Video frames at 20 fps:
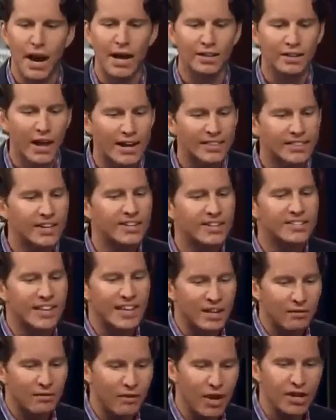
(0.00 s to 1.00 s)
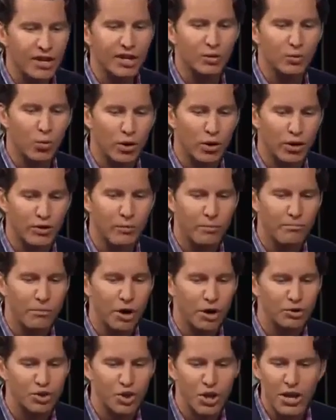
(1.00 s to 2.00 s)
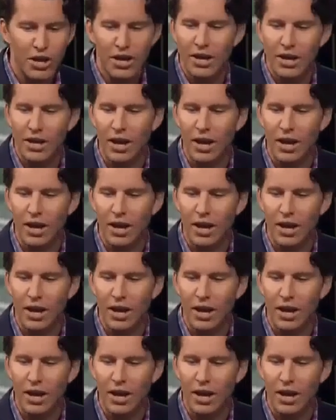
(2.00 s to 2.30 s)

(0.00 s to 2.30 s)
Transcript: I like that he's innovating in one of the most